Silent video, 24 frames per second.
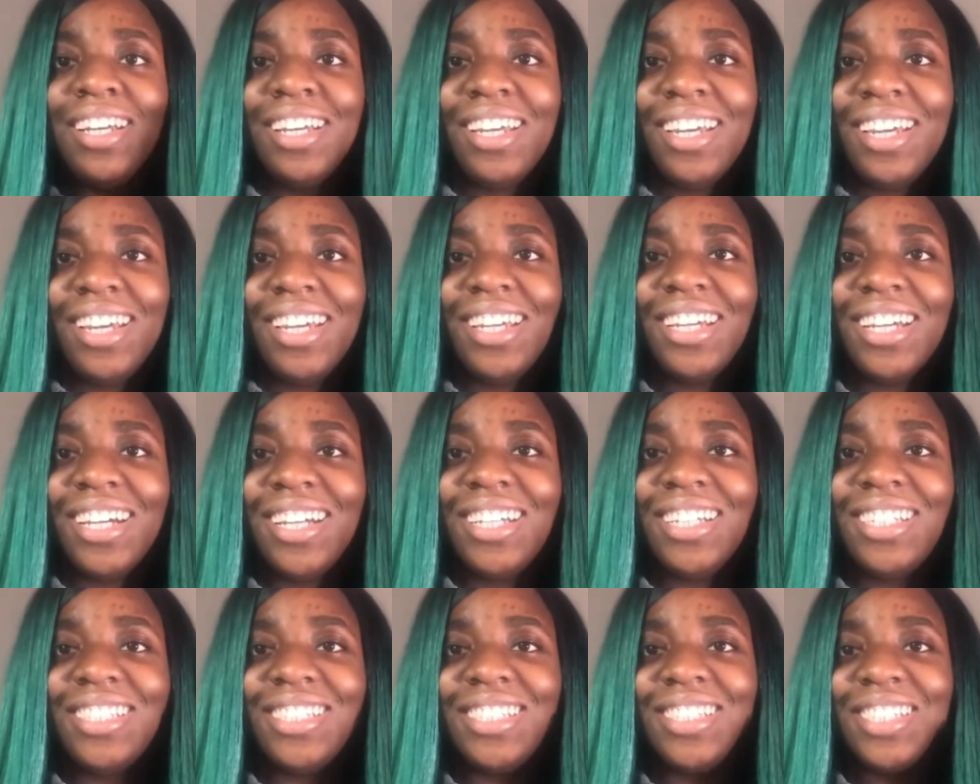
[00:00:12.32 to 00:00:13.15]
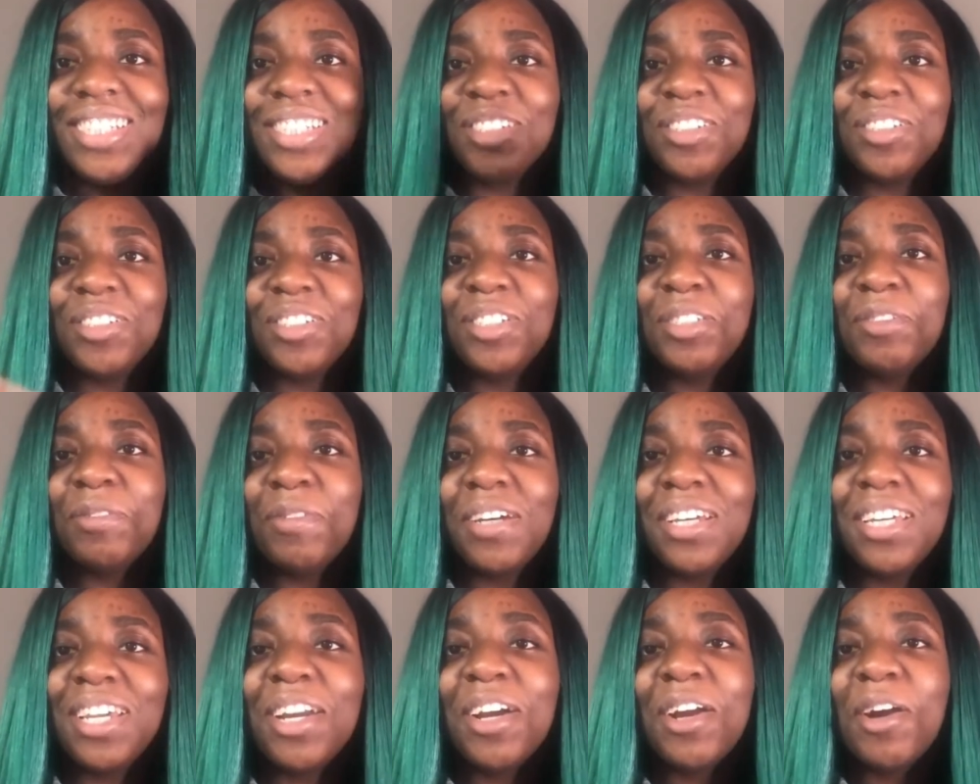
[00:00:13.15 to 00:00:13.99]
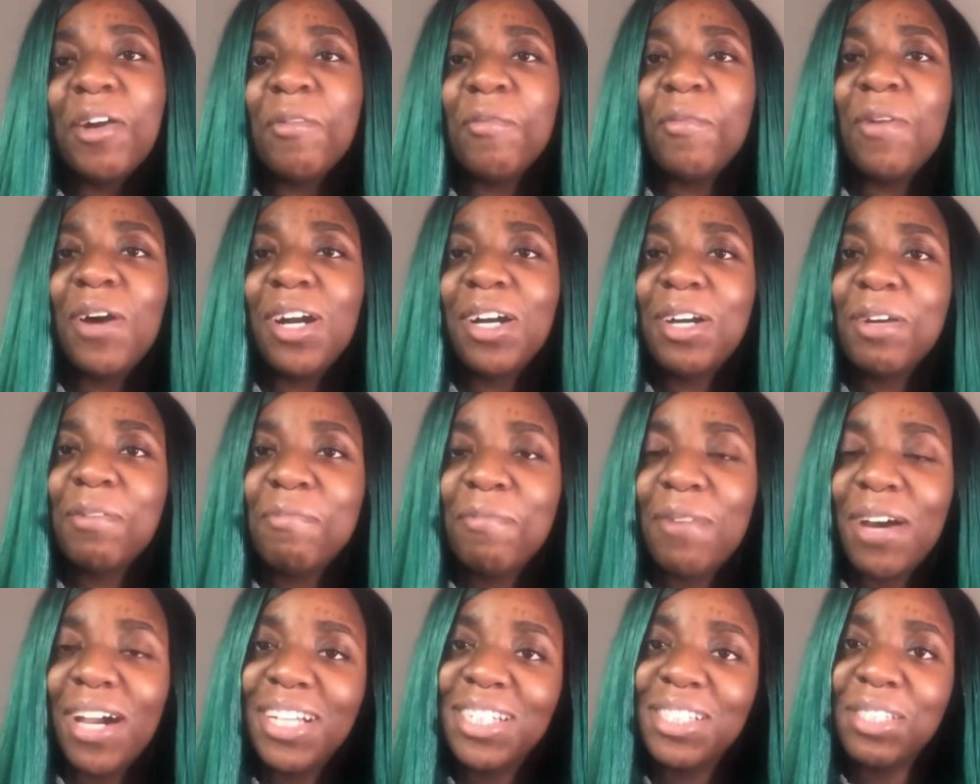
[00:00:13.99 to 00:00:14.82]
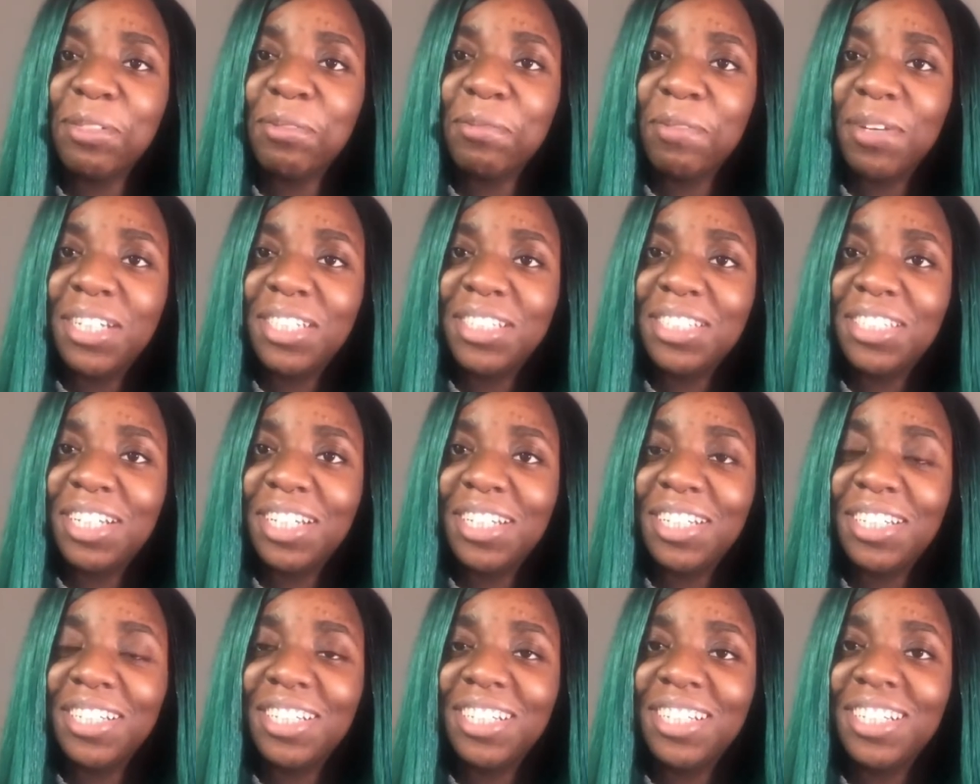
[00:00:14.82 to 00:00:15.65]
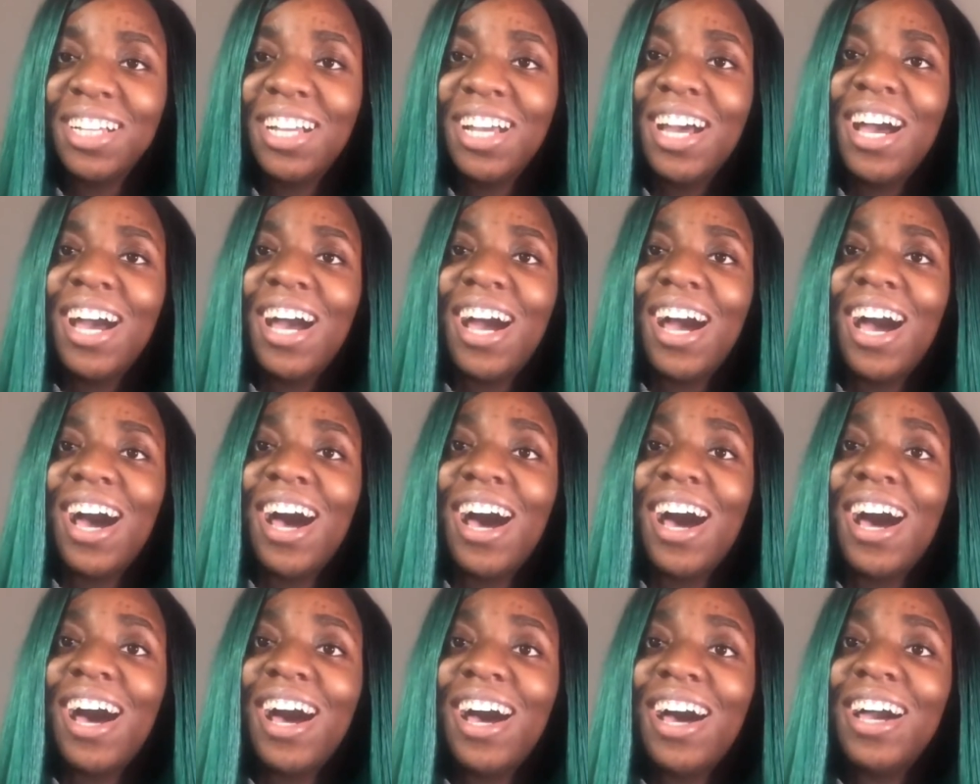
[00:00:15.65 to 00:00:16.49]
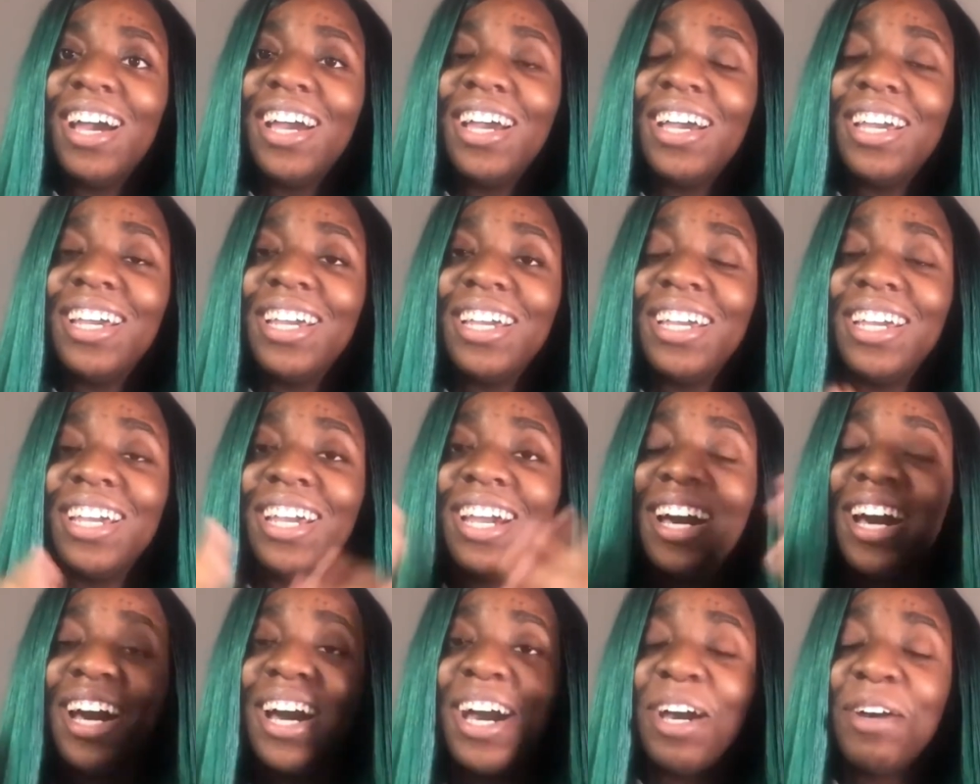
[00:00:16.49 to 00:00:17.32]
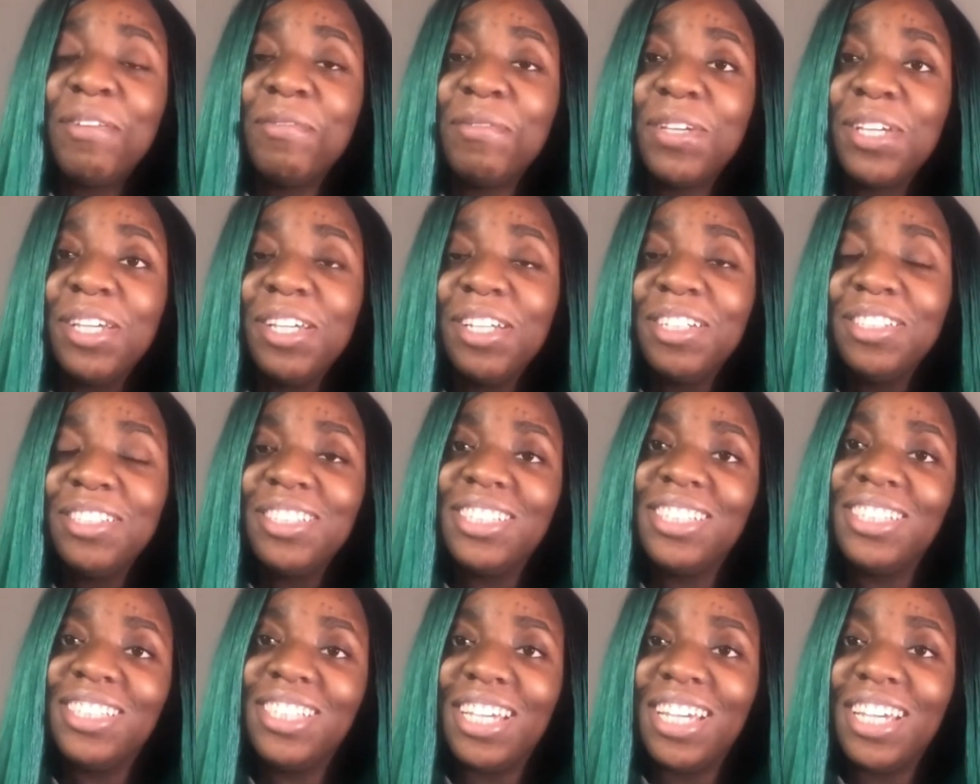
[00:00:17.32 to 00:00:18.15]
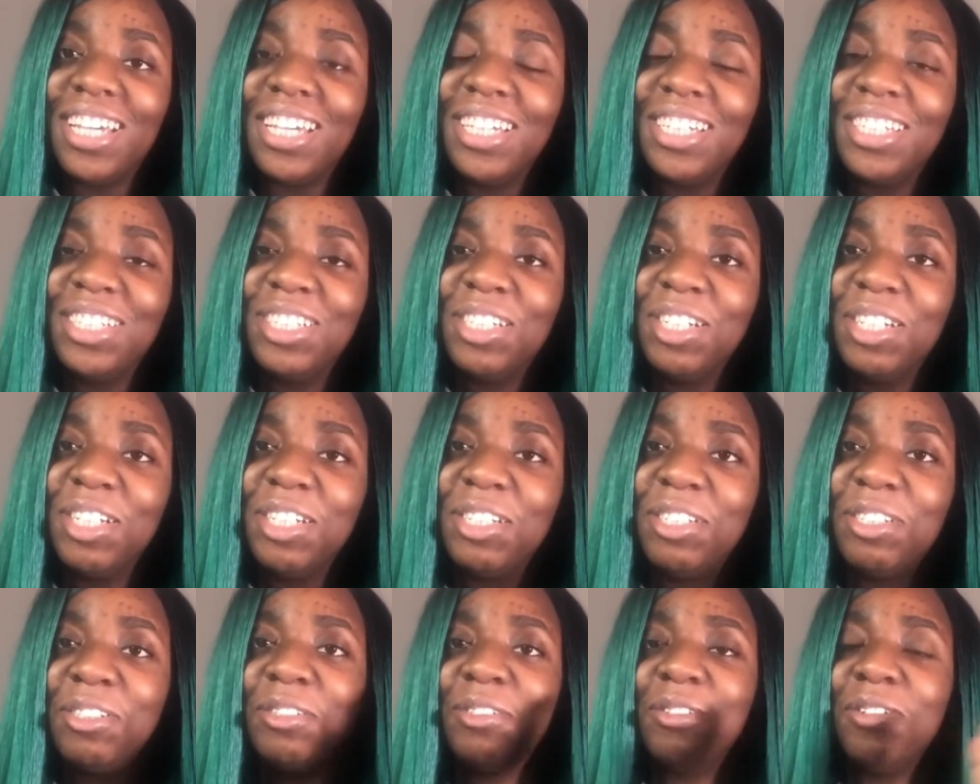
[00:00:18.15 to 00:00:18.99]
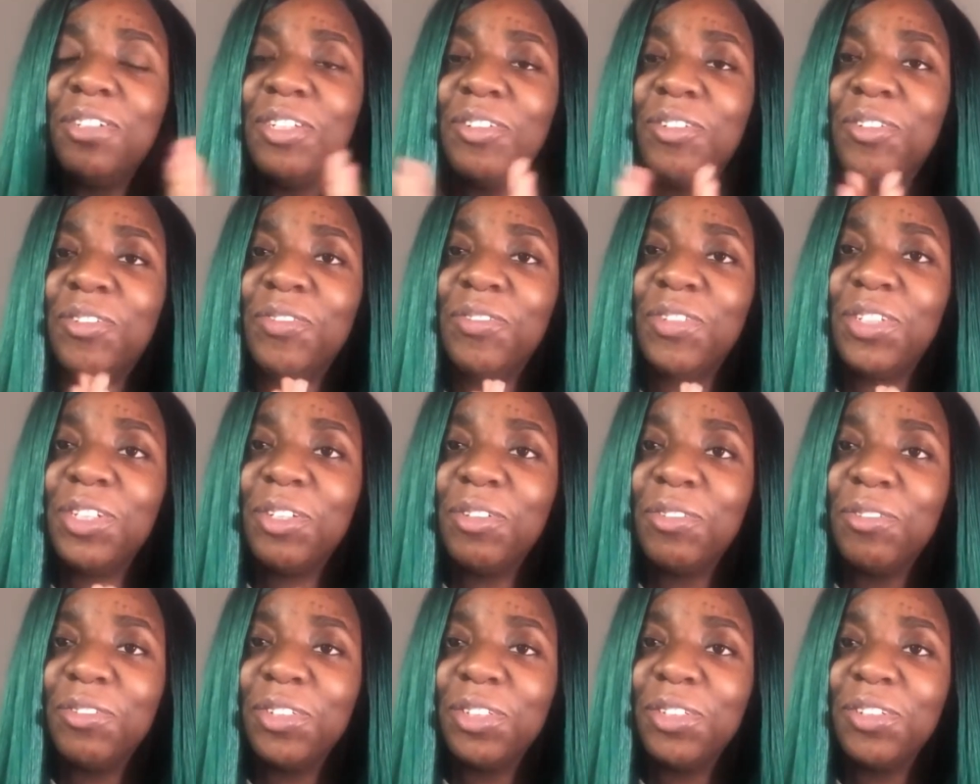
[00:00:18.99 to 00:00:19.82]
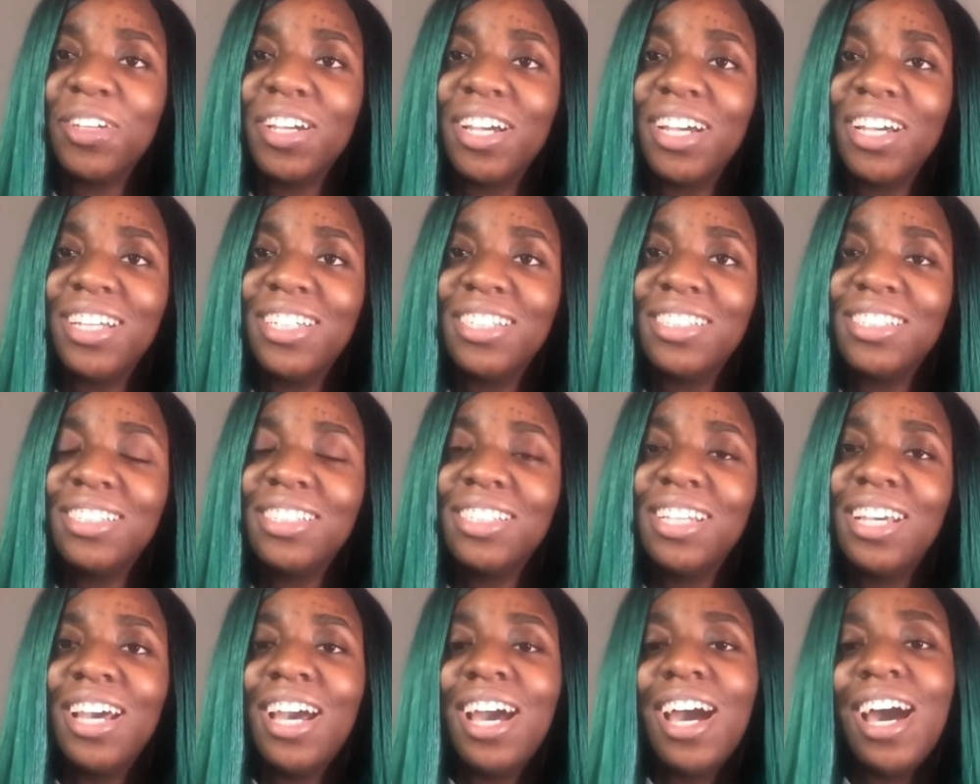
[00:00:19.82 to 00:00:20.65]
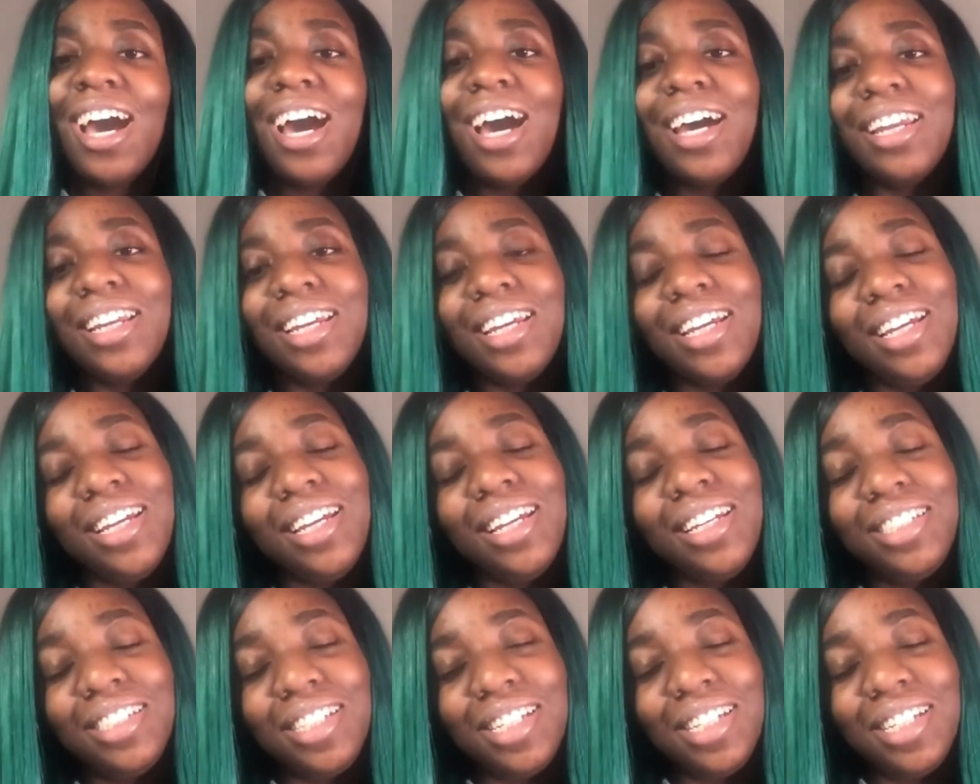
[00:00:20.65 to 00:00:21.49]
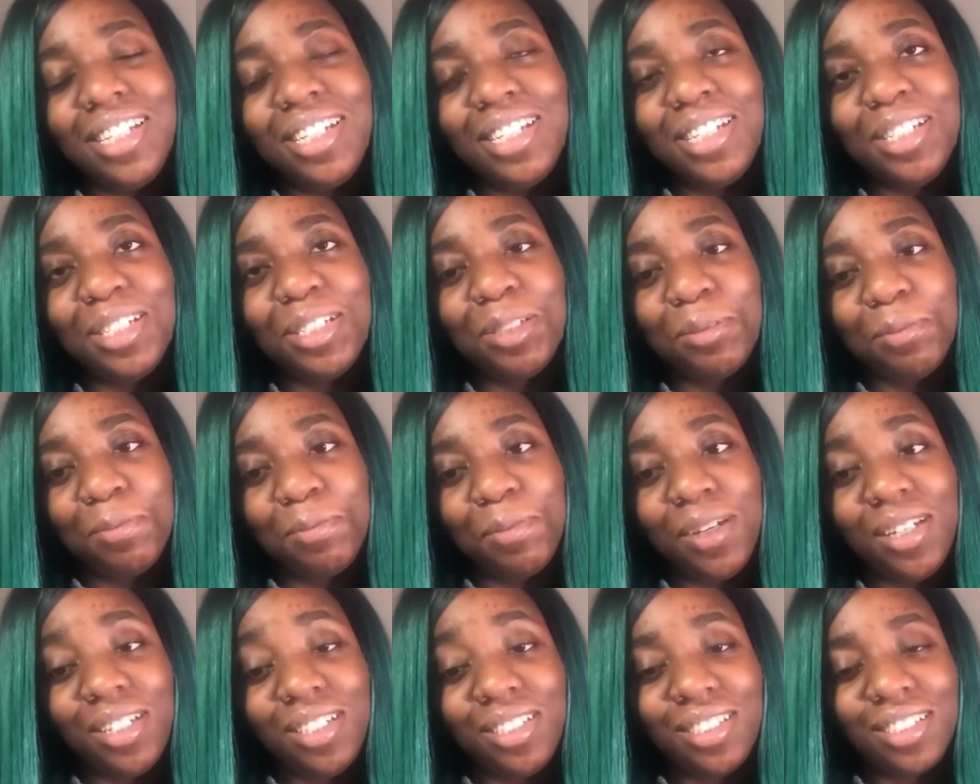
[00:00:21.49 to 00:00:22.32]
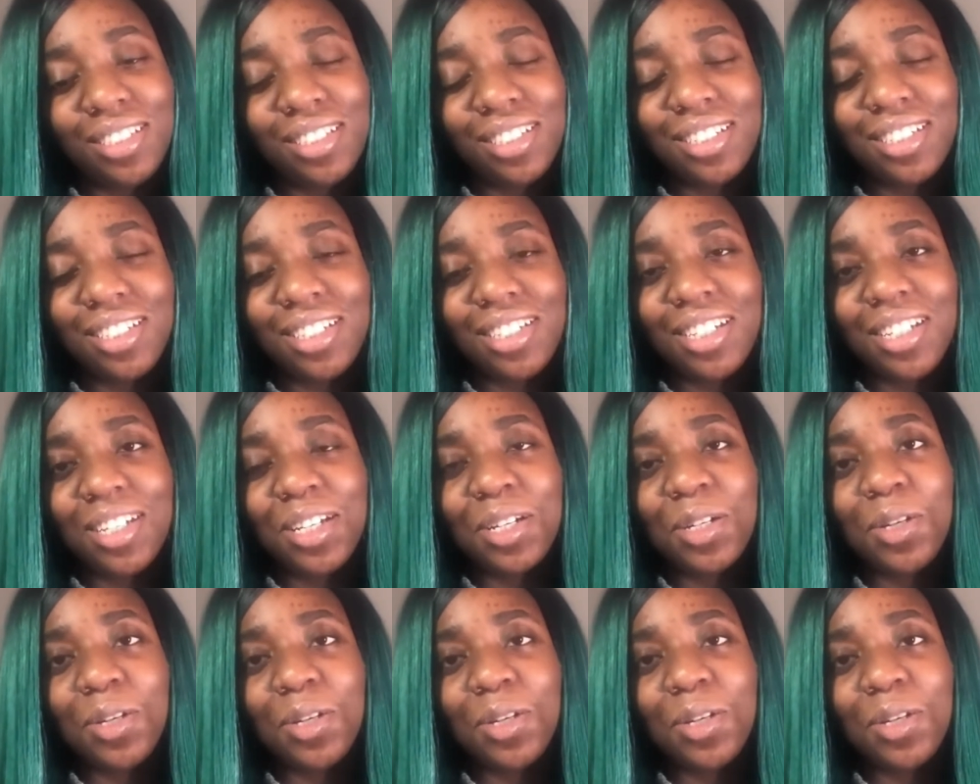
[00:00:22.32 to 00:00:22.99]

Hey guys, it's Christabel here and welcome back to my channel. I am here today to do a different video for you guys, and it is basically